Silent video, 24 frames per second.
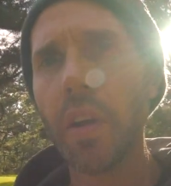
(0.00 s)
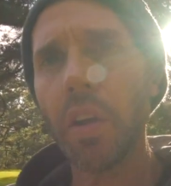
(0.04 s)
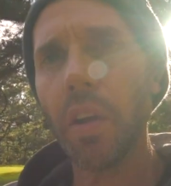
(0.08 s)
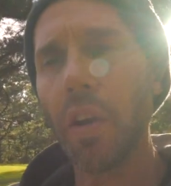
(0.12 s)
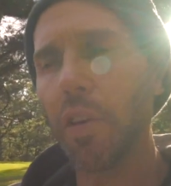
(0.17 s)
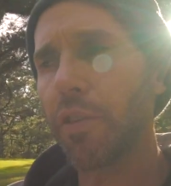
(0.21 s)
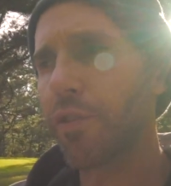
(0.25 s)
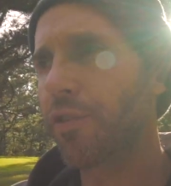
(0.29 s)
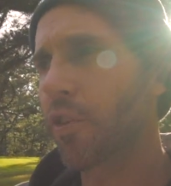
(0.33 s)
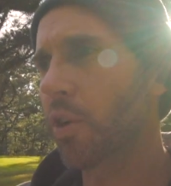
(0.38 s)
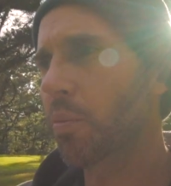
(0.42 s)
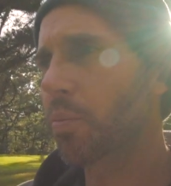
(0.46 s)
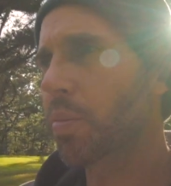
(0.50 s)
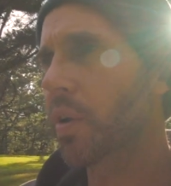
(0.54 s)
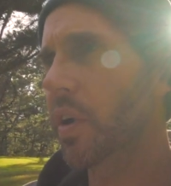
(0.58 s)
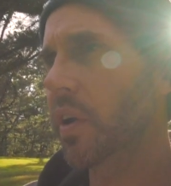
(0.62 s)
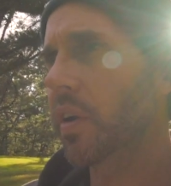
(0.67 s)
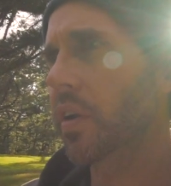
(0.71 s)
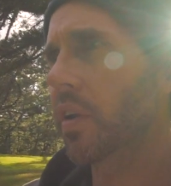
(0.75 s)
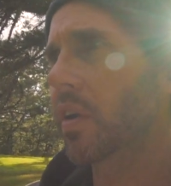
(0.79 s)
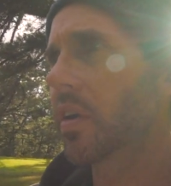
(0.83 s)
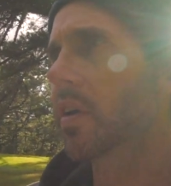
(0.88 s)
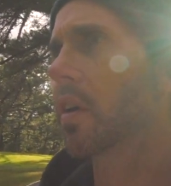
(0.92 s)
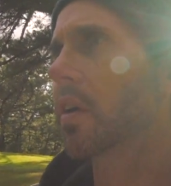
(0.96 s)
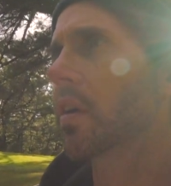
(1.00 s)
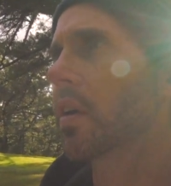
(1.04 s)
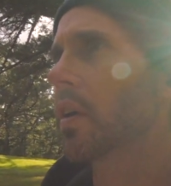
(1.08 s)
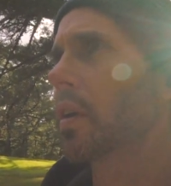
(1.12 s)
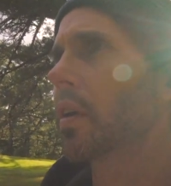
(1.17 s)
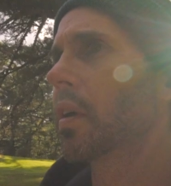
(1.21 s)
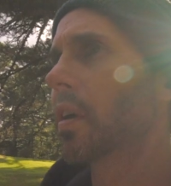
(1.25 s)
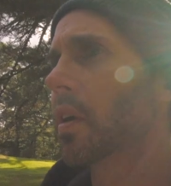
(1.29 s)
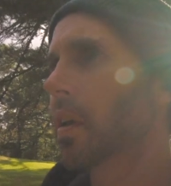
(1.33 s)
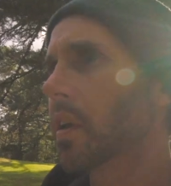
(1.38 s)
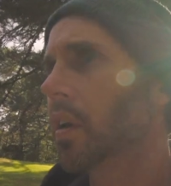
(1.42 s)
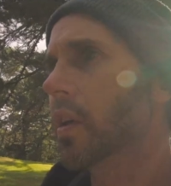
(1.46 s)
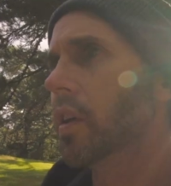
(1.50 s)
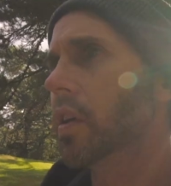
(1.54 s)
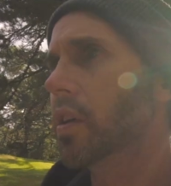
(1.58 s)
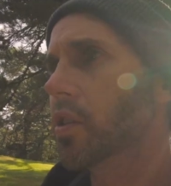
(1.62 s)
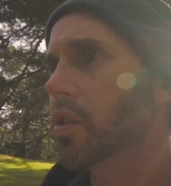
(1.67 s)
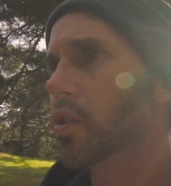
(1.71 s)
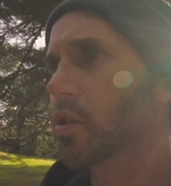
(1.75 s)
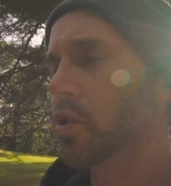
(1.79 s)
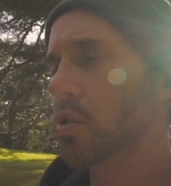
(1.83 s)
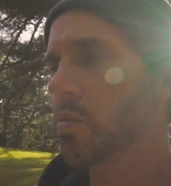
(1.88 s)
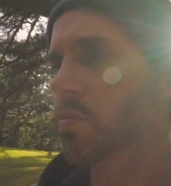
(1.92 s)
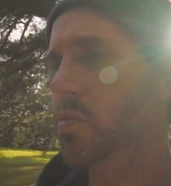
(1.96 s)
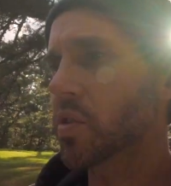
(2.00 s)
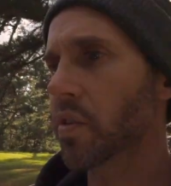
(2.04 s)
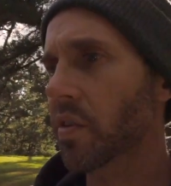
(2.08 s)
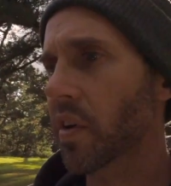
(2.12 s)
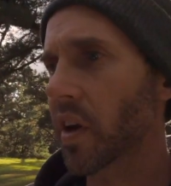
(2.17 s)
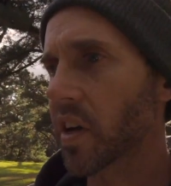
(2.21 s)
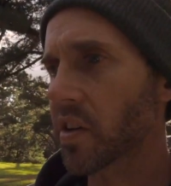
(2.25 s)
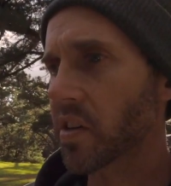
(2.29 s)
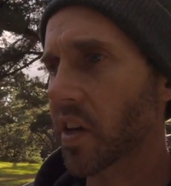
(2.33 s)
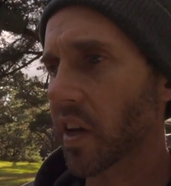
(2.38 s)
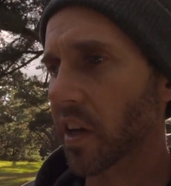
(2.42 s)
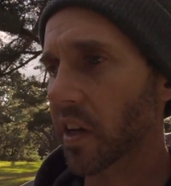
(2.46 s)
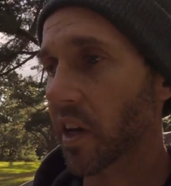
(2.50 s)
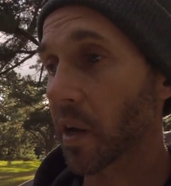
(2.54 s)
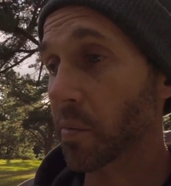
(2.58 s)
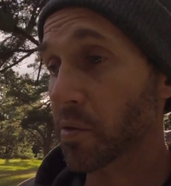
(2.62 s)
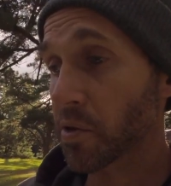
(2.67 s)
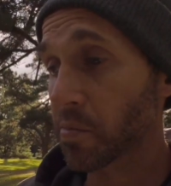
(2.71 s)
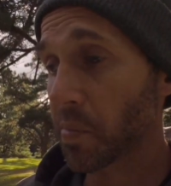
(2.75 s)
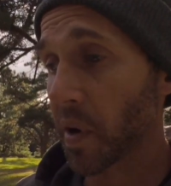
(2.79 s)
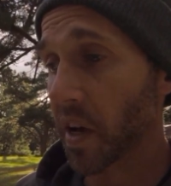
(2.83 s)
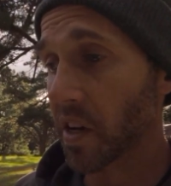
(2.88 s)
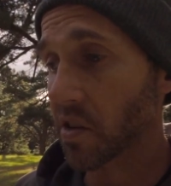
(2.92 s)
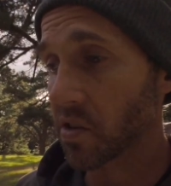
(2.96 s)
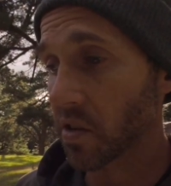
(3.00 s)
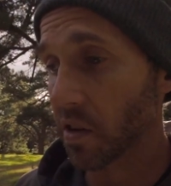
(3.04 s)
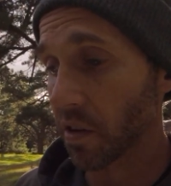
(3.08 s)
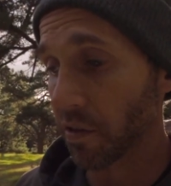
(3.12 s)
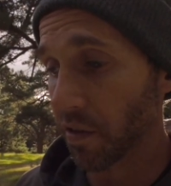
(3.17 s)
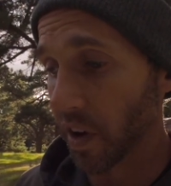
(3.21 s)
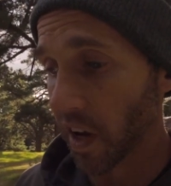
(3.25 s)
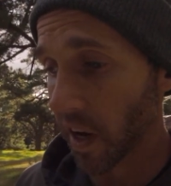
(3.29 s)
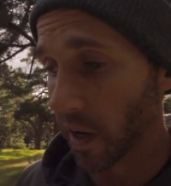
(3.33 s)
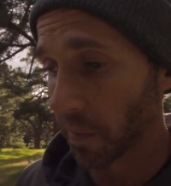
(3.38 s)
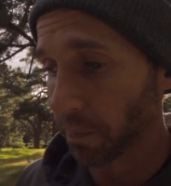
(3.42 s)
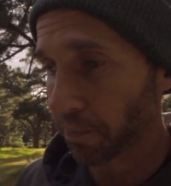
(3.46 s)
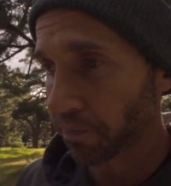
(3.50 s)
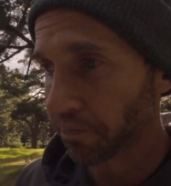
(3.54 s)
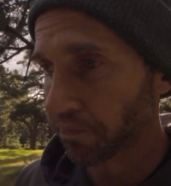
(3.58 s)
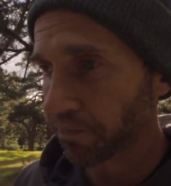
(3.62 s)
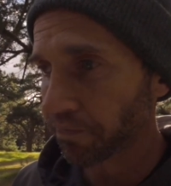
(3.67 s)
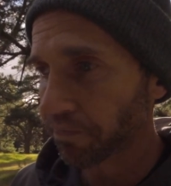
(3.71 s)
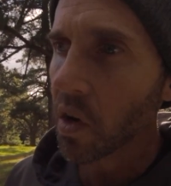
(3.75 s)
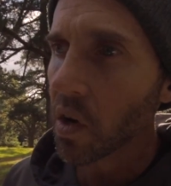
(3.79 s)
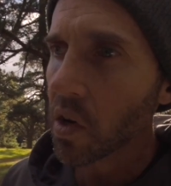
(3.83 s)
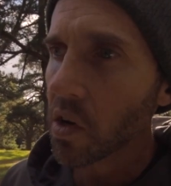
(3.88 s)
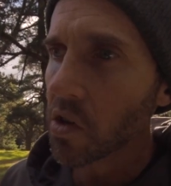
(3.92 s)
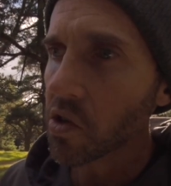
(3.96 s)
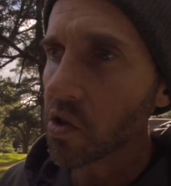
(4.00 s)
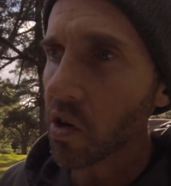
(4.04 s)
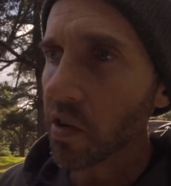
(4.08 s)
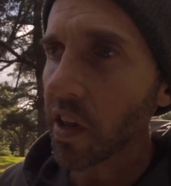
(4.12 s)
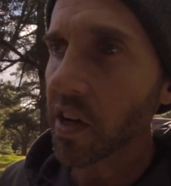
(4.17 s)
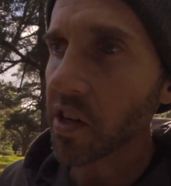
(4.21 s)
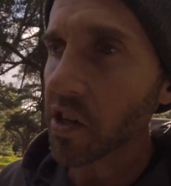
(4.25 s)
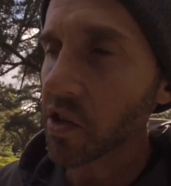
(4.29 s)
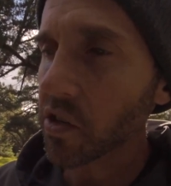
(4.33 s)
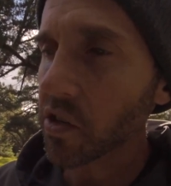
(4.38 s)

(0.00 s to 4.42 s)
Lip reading: footprint in terms of taking up space in the van. So that just